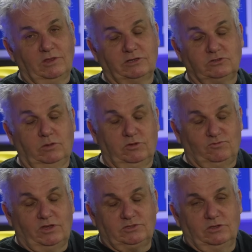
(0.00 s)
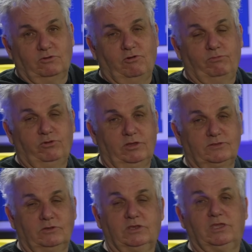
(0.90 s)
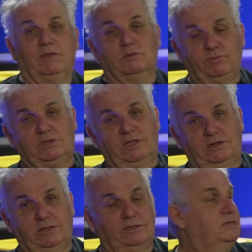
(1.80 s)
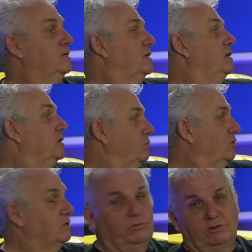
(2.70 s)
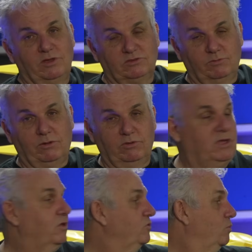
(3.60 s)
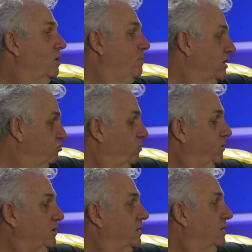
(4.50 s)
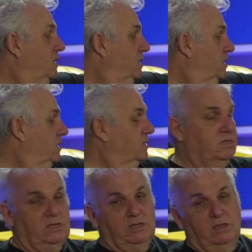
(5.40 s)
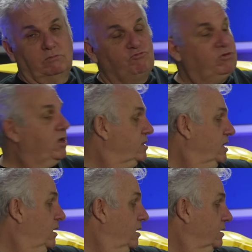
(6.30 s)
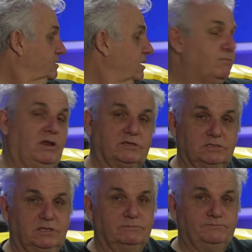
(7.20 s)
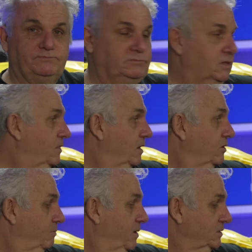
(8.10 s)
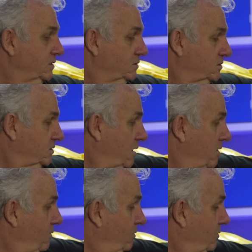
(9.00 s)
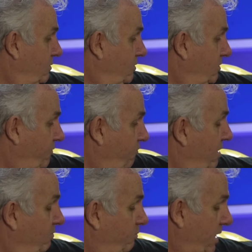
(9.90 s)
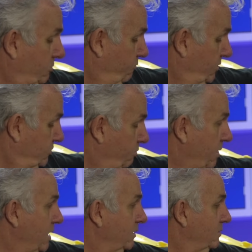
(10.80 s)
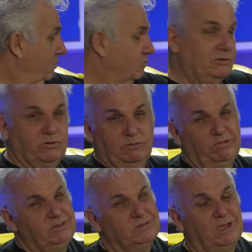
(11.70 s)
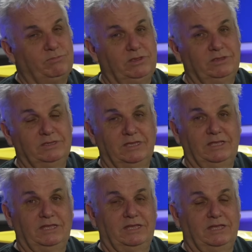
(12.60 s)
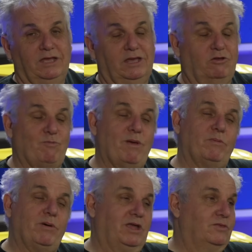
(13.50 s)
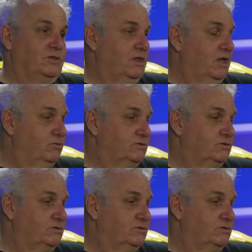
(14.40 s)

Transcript: last time it was raced at a Grand Prix. So to keep the patina, we didn't want to mess about with that. So we paint stripped it, really lightly sandblasted it, and then got it painted. So the frame's back to original paint. It was looking pretty scabby. And I remember back in the day with